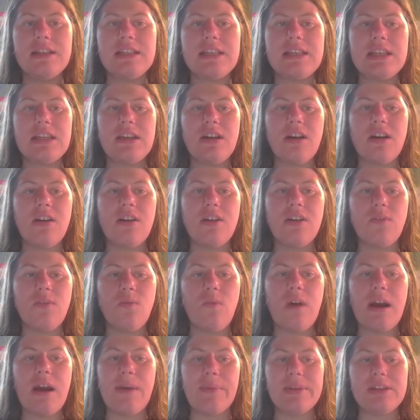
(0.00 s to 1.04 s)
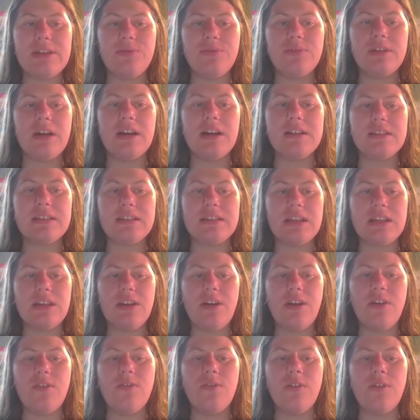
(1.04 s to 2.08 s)
T R Y with 2 dots. T
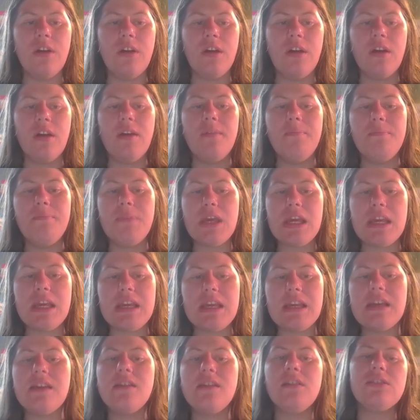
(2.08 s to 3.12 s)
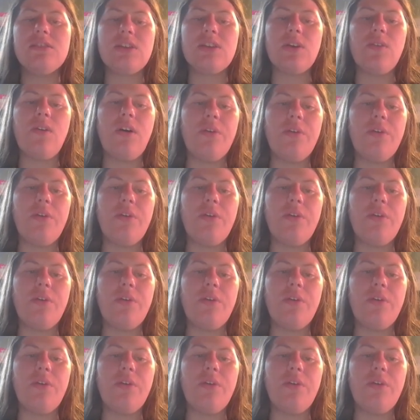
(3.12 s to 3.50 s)
O B E. So